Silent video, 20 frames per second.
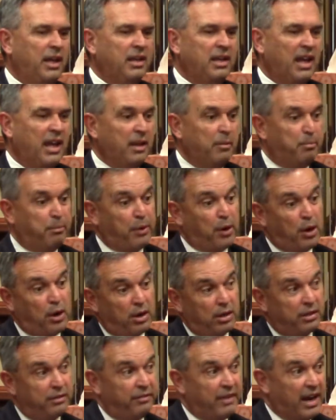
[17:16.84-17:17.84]
and
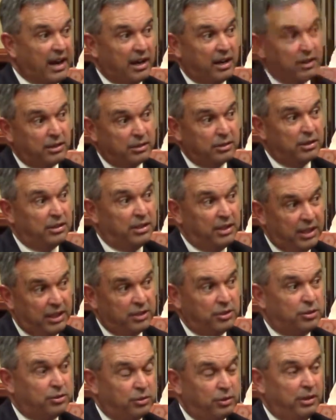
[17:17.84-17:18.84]
part of our
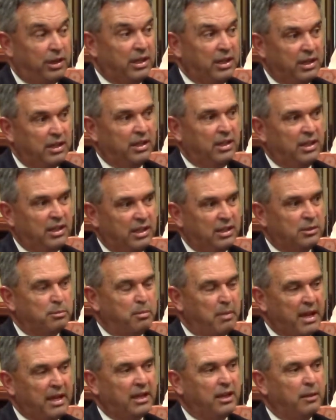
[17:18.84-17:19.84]
history is
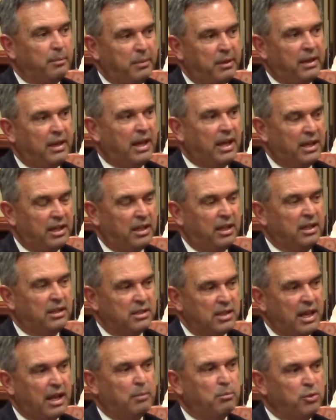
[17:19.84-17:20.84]
made up in
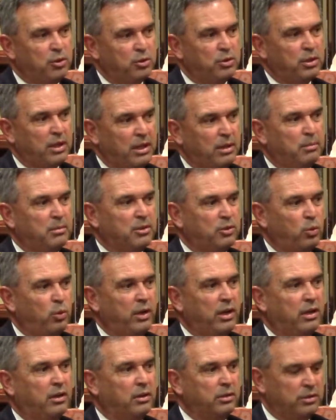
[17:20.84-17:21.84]
that museum as
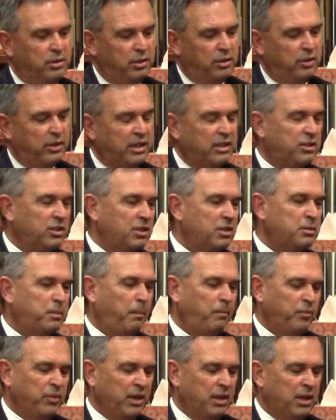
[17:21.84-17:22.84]
well. They just
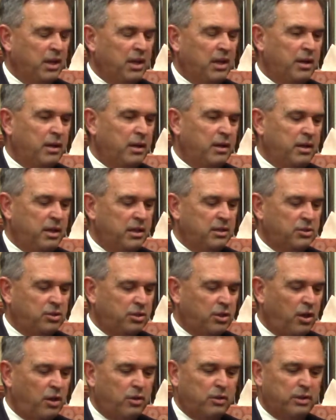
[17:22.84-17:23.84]

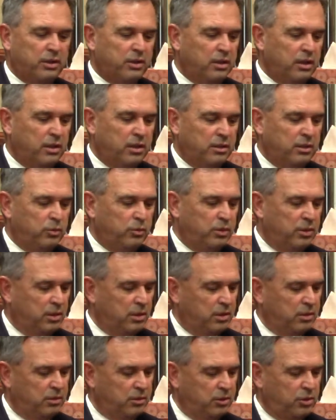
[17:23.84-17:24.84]
installed a
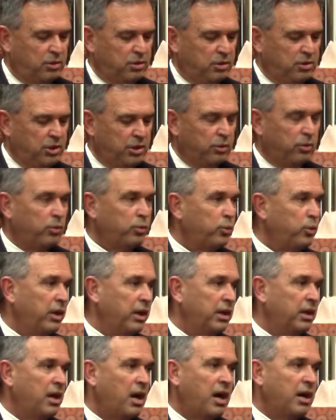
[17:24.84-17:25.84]
General
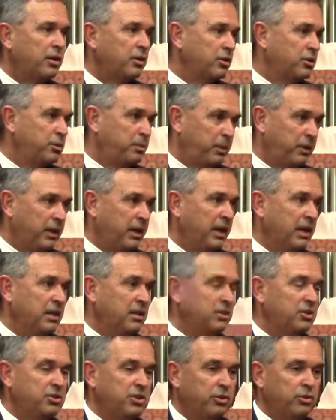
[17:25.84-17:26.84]
Rick Goddard's plane,
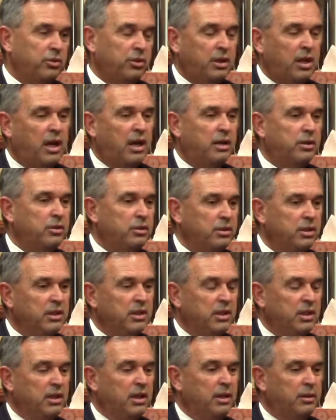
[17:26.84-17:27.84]
and General Goddard
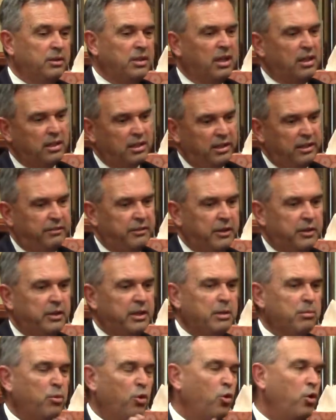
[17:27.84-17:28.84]
doesn't live here
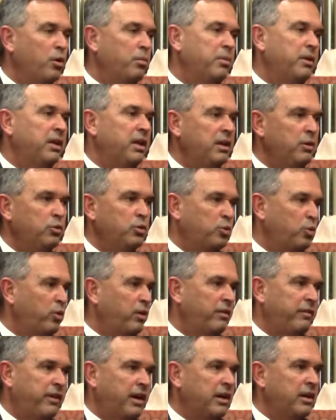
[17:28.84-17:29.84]
anymore, but he was
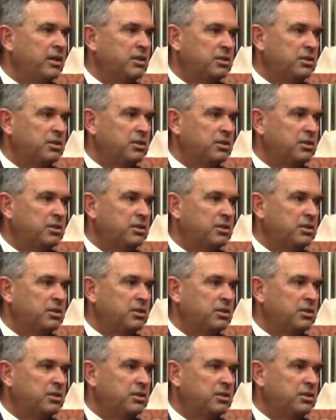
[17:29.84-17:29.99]
one of our